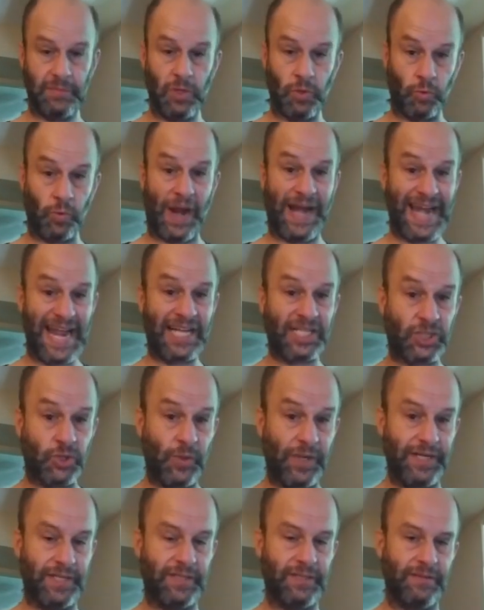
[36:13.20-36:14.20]
right next to
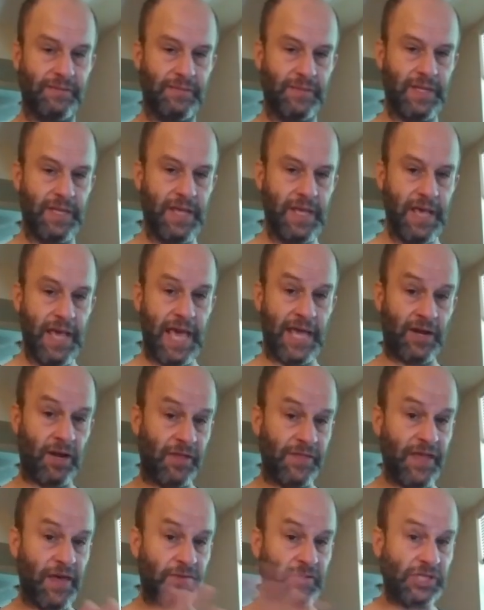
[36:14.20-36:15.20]
it. And
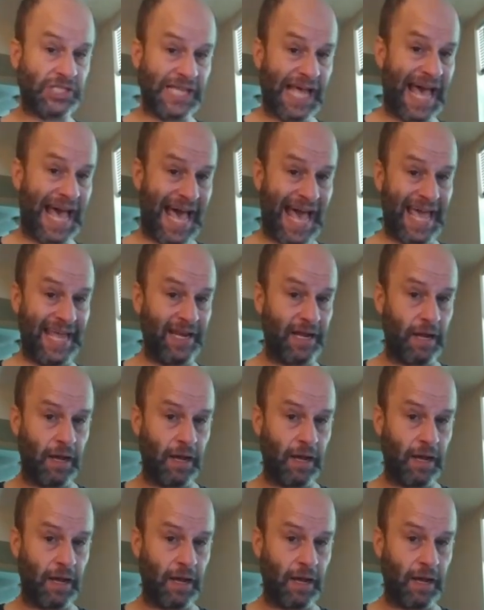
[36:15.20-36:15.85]
on the other side